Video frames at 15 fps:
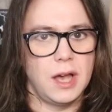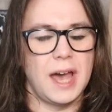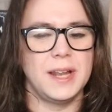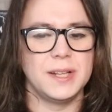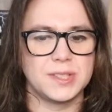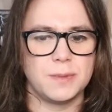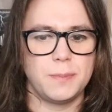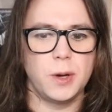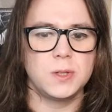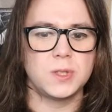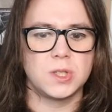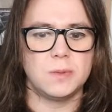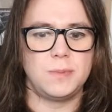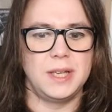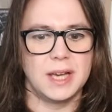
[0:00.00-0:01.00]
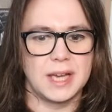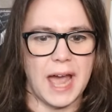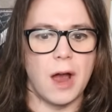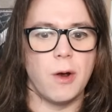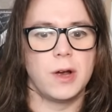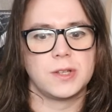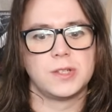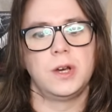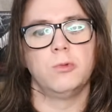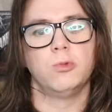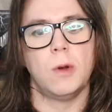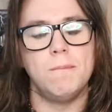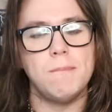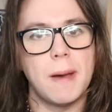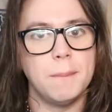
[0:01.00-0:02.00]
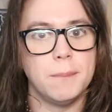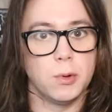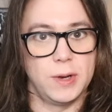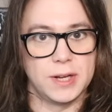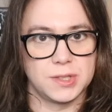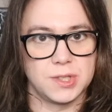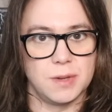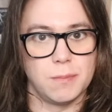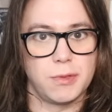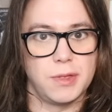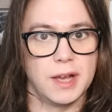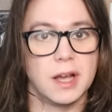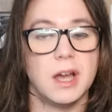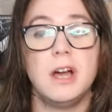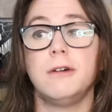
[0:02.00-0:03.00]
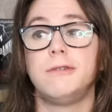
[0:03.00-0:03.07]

And it's supposed to be a character remembering something,